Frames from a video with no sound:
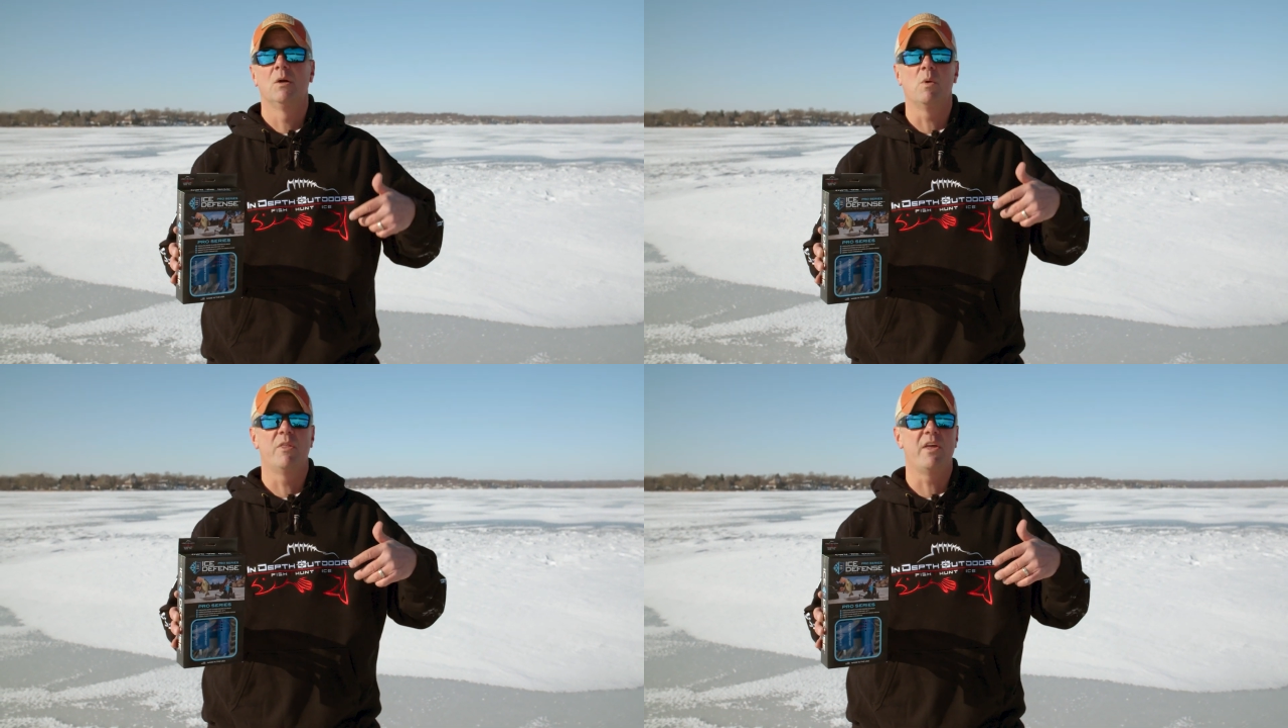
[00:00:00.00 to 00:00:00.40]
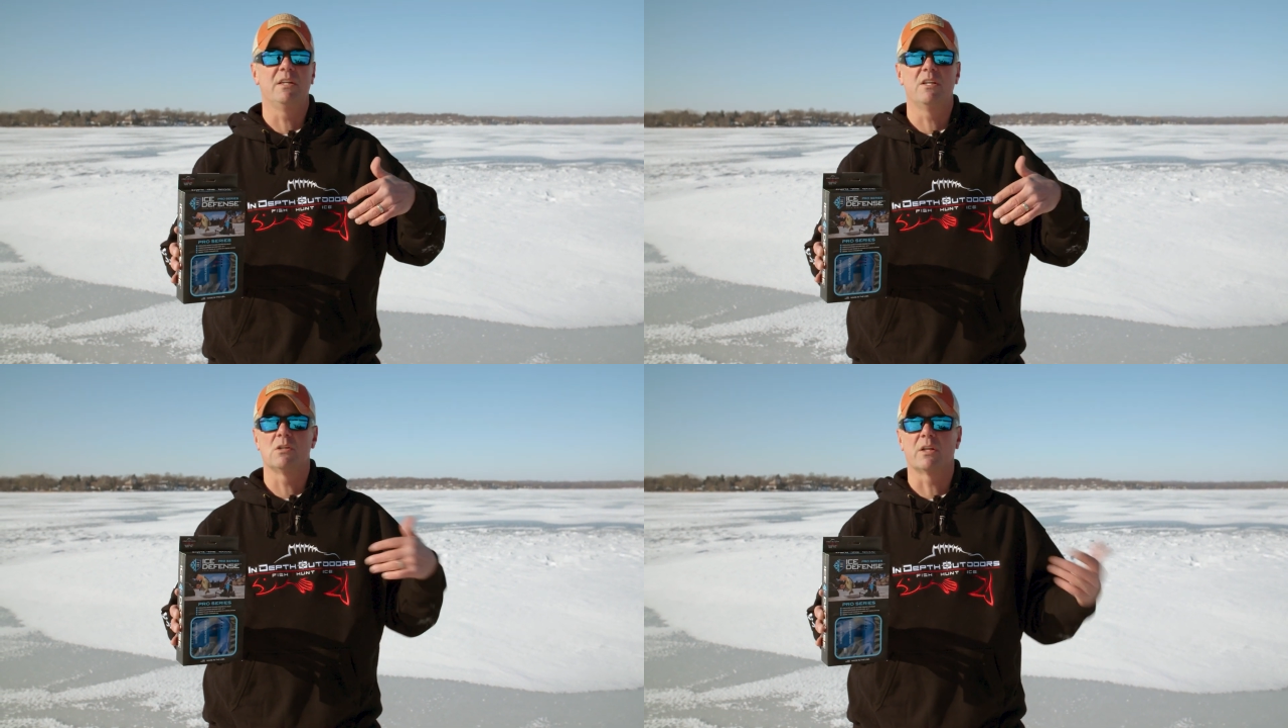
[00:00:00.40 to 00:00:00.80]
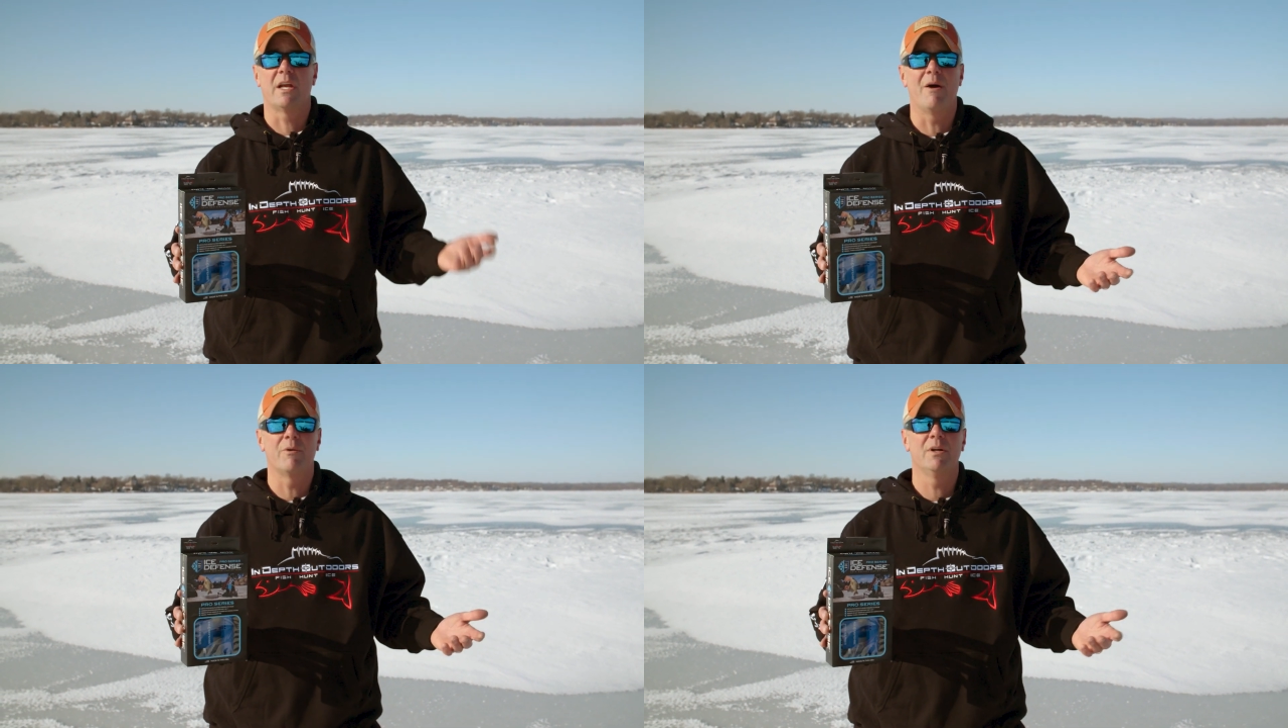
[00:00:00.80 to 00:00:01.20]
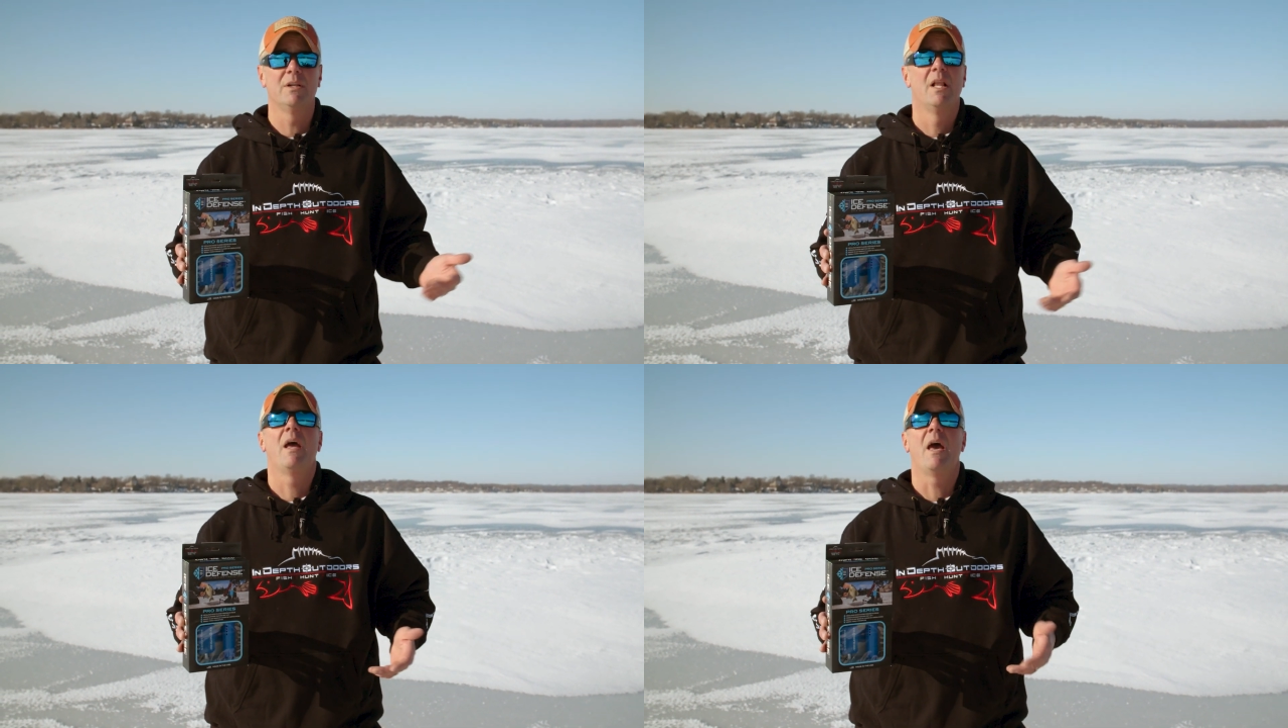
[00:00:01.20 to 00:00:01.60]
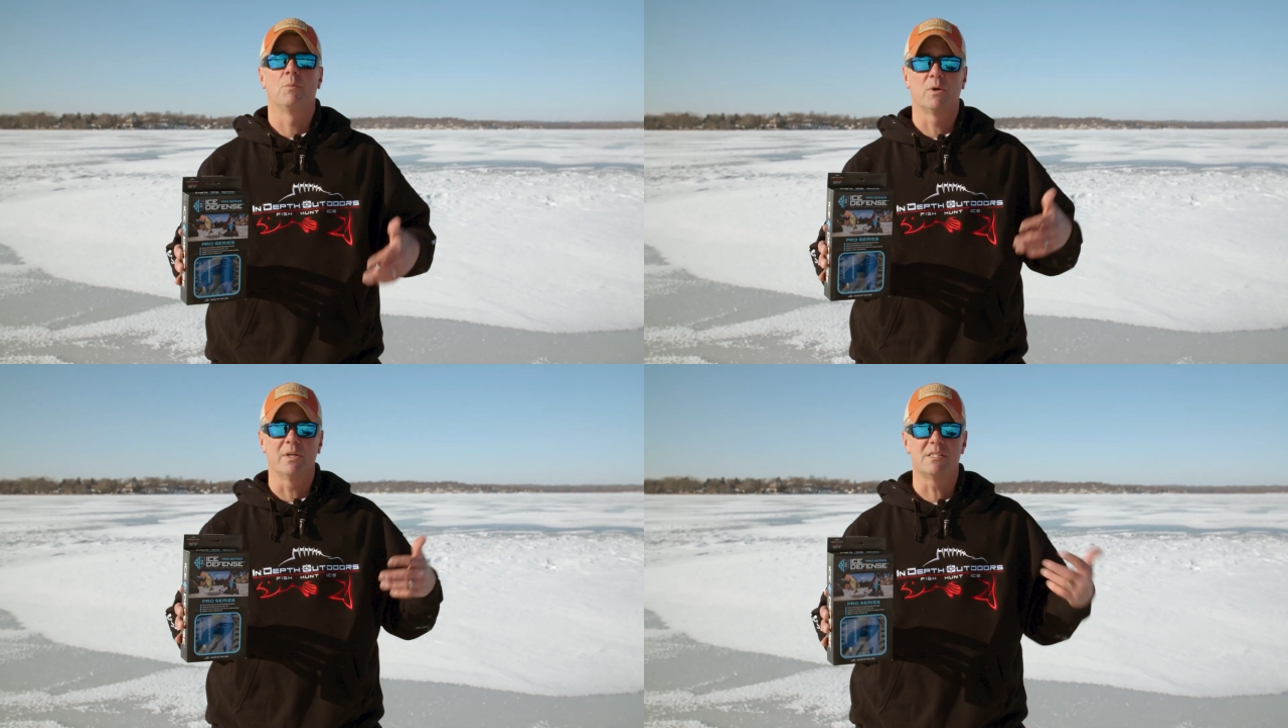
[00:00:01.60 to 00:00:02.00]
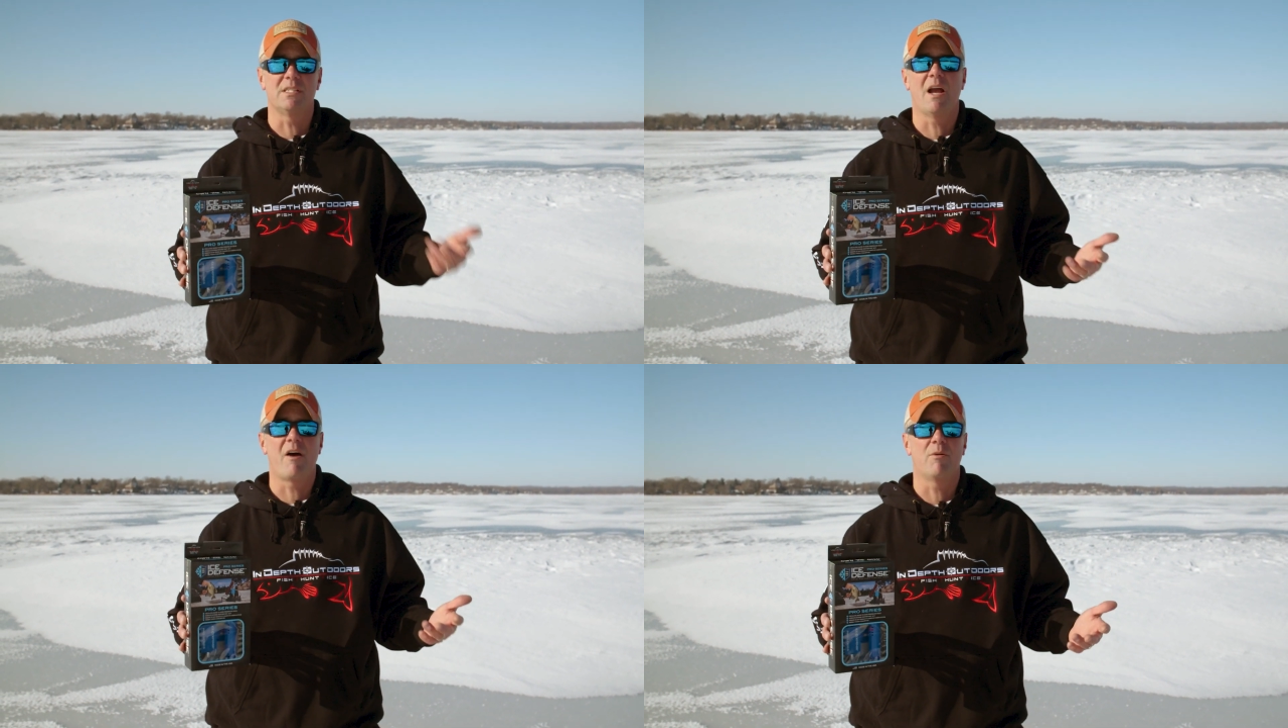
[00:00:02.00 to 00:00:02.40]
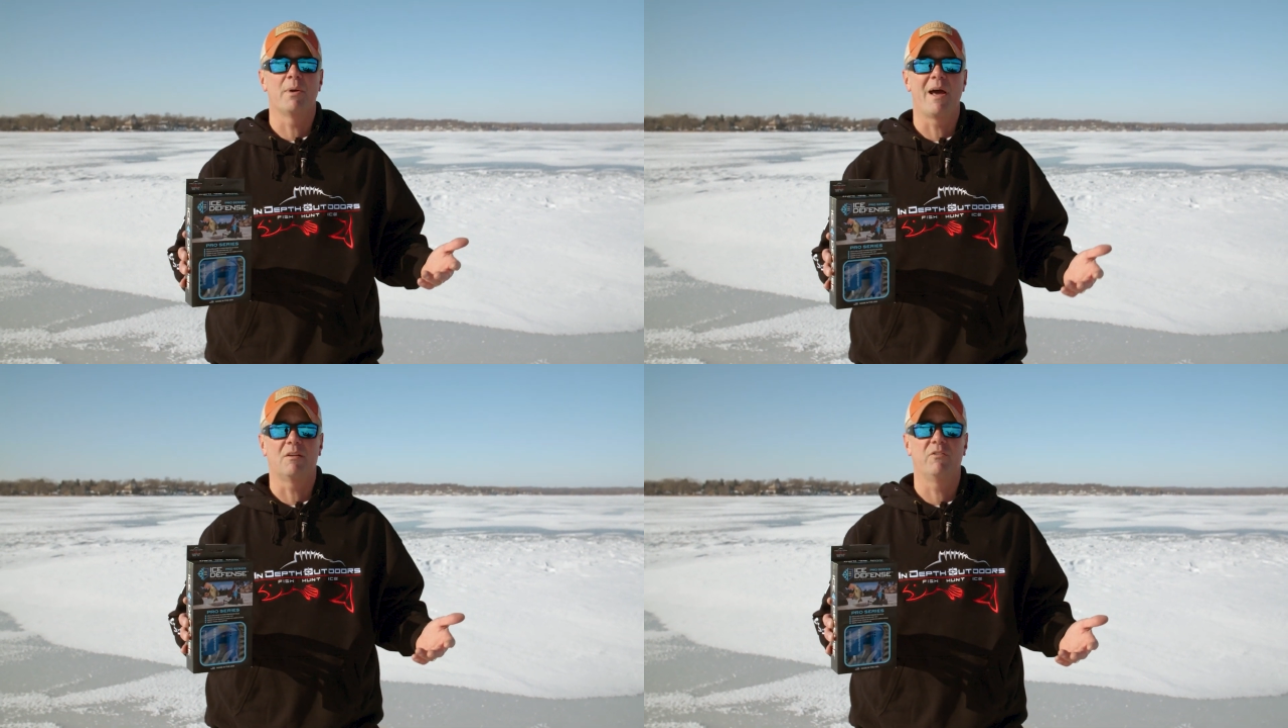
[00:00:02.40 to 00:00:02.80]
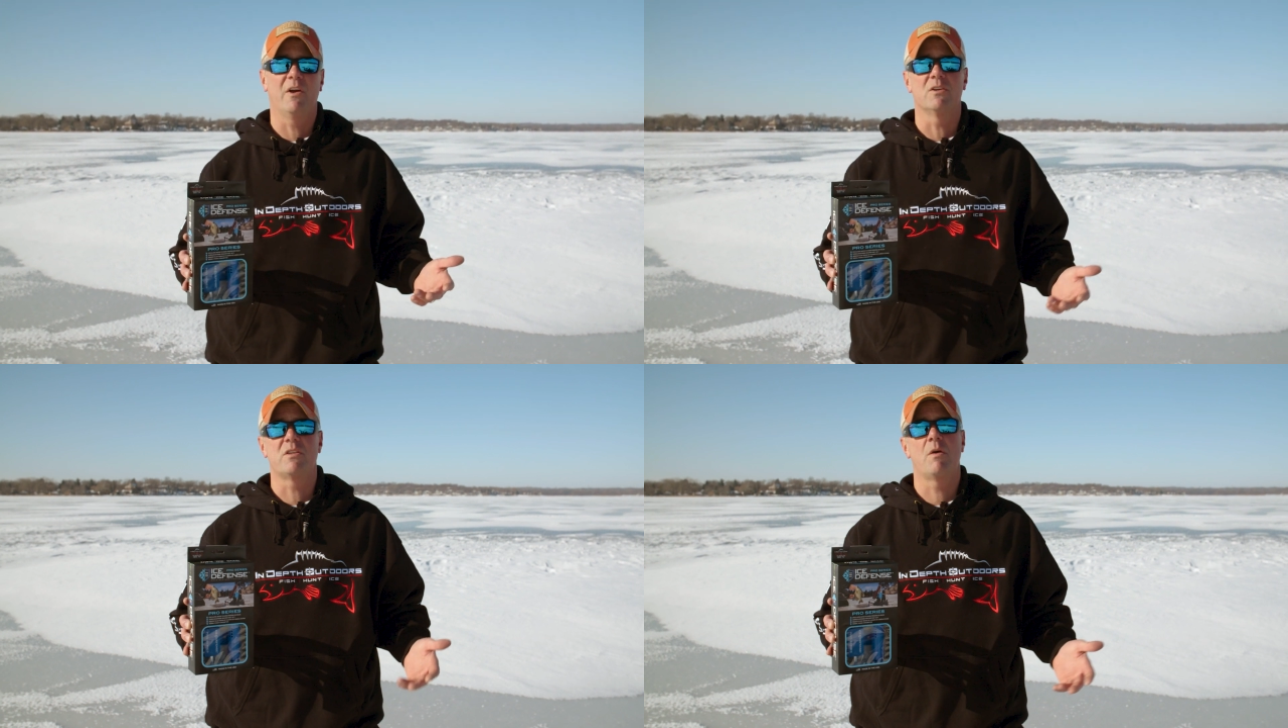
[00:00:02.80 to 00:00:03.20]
with a digital counter and we're gonna see how the product fares.